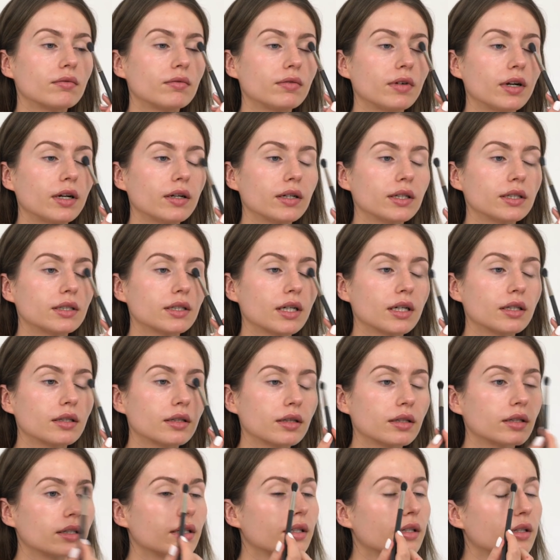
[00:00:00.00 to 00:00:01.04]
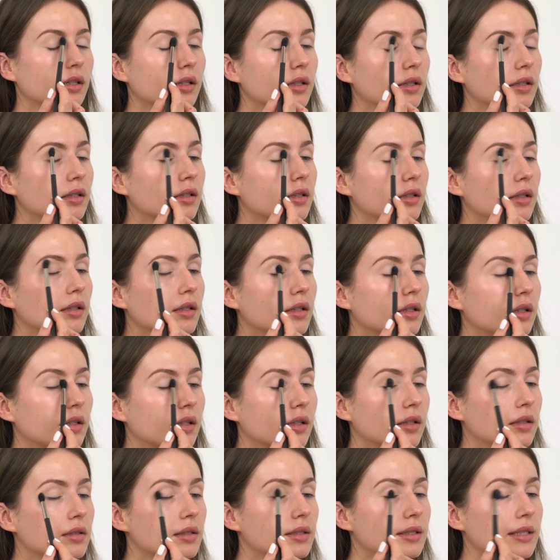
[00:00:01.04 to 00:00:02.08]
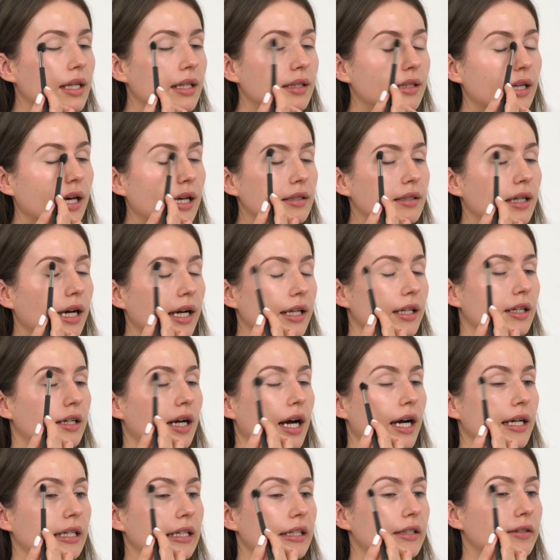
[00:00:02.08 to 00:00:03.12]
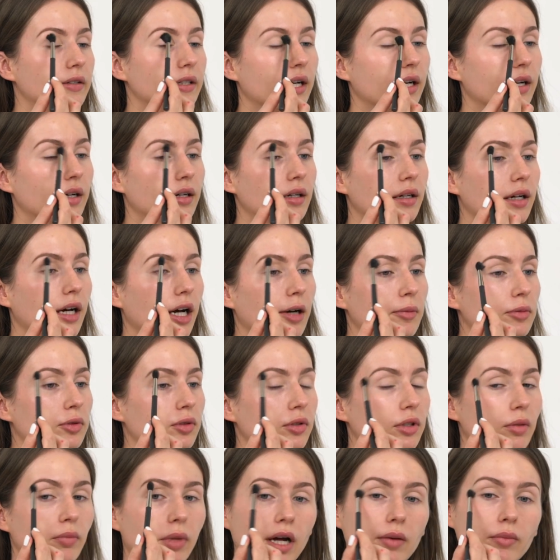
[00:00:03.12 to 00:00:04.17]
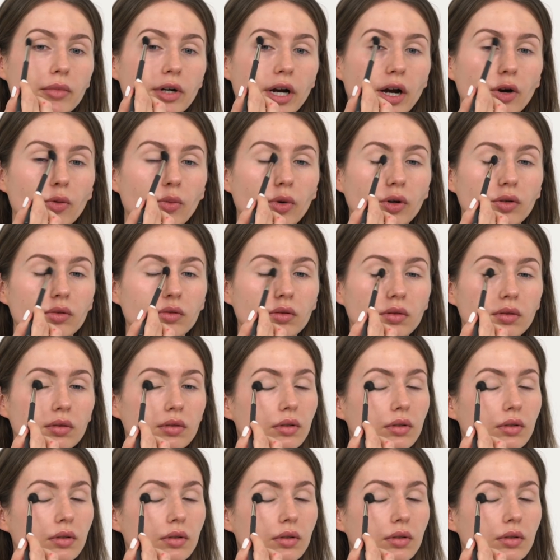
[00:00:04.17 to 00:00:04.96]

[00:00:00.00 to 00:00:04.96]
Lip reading: very gently set the entire eye area up to the brow bone.